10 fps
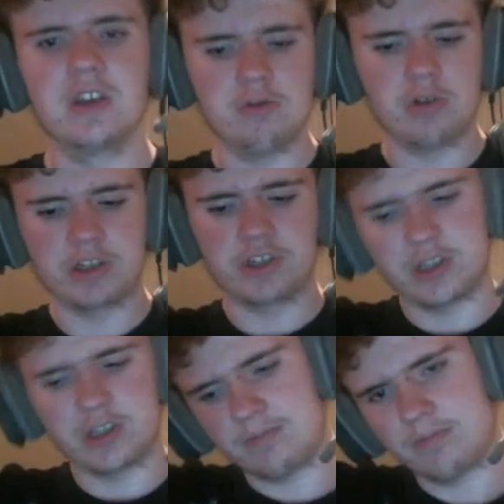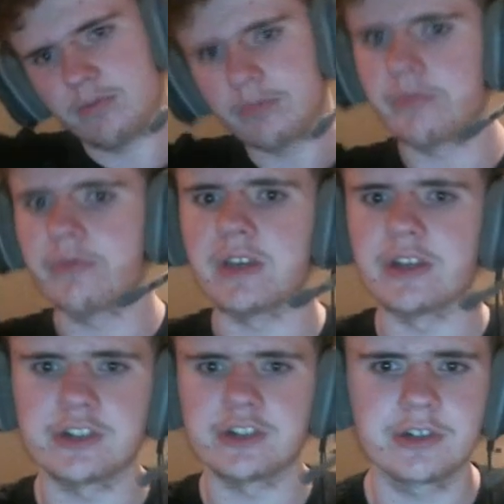where it could just
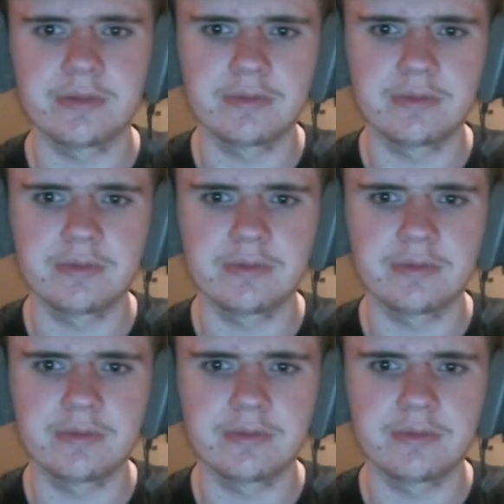fish.